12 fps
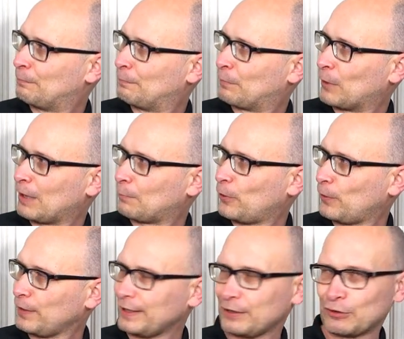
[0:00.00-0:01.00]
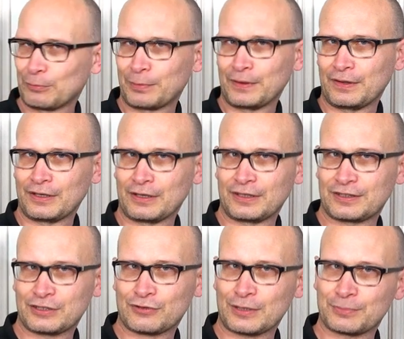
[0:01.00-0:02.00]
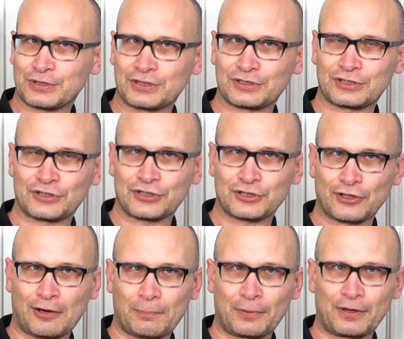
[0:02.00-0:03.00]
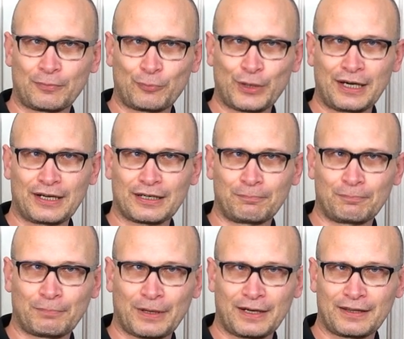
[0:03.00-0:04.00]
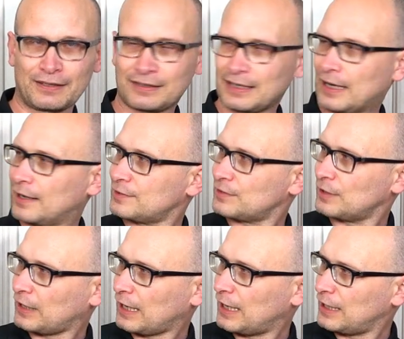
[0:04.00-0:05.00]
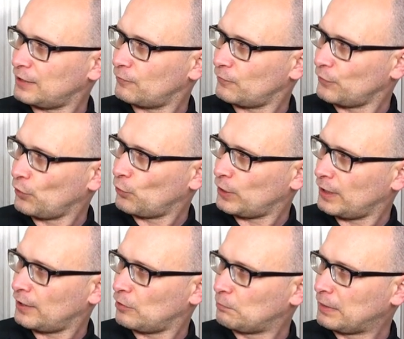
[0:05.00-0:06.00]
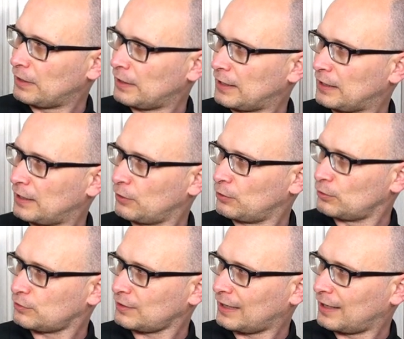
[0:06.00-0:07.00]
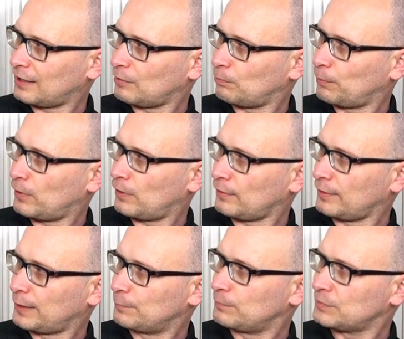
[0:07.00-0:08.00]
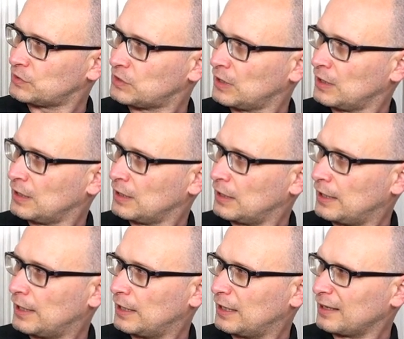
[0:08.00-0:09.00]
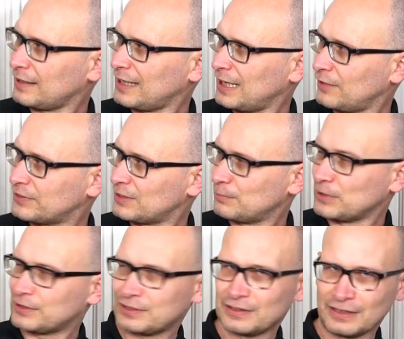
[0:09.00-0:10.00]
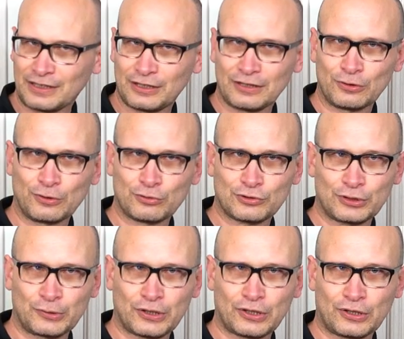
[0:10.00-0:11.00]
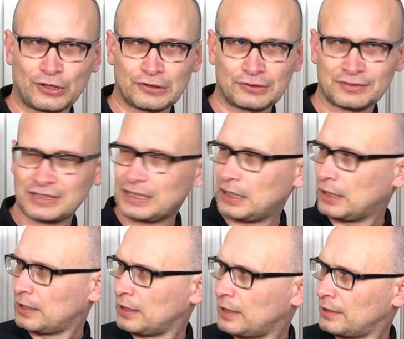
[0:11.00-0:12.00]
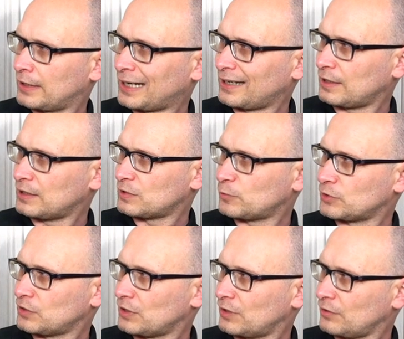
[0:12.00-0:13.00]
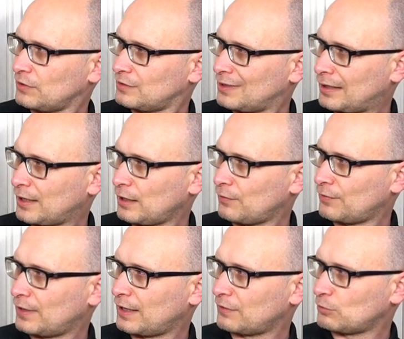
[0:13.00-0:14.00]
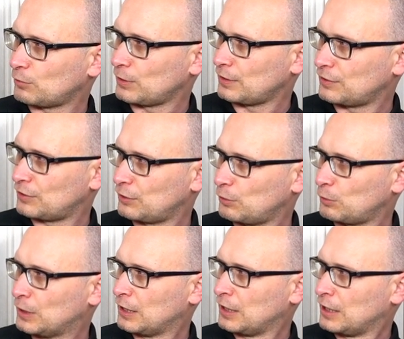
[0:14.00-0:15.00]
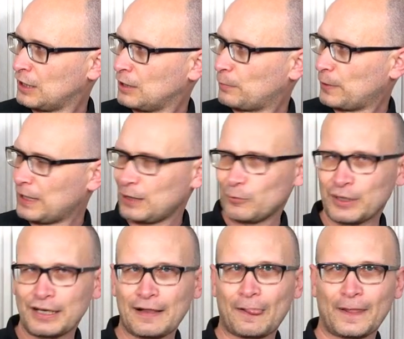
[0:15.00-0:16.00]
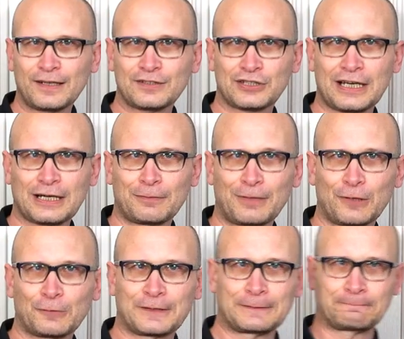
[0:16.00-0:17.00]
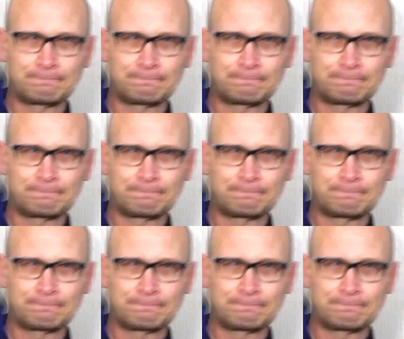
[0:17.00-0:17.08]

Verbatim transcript: but I'll put a link up in the description to the shop and where you can buy the darts. They kind of look a little bit like the old style Paul Limbs, uh, kind of similar to the old Unicorn T nineties, was it? Or the T ninety-fives, one of the two. But anyway, let's check them out.